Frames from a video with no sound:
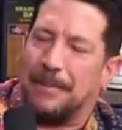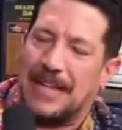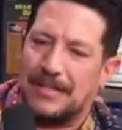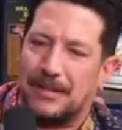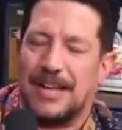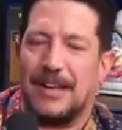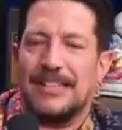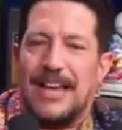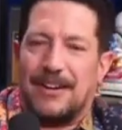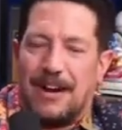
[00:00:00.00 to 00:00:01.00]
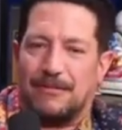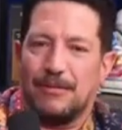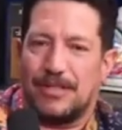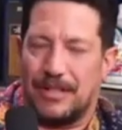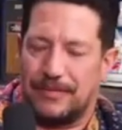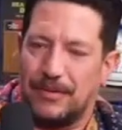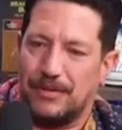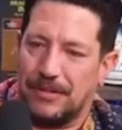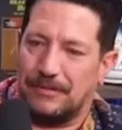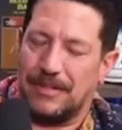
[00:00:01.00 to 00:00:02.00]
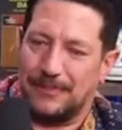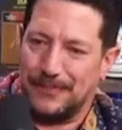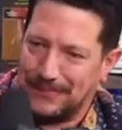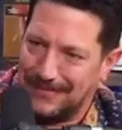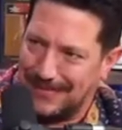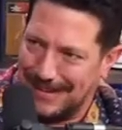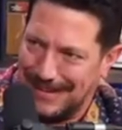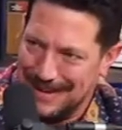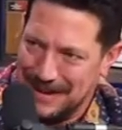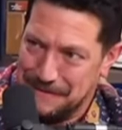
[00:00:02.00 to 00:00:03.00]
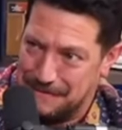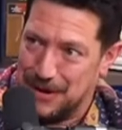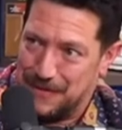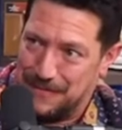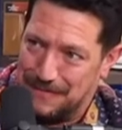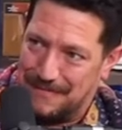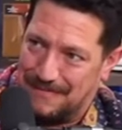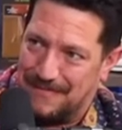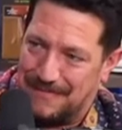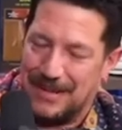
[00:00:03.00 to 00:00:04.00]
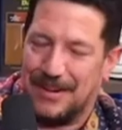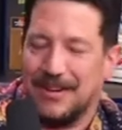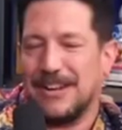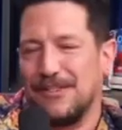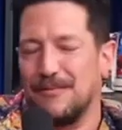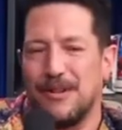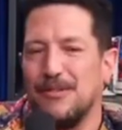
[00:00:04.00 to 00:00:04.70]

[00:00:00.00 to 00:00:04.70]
but that's a letter I wrote to the future. You know, I know you. Yeah.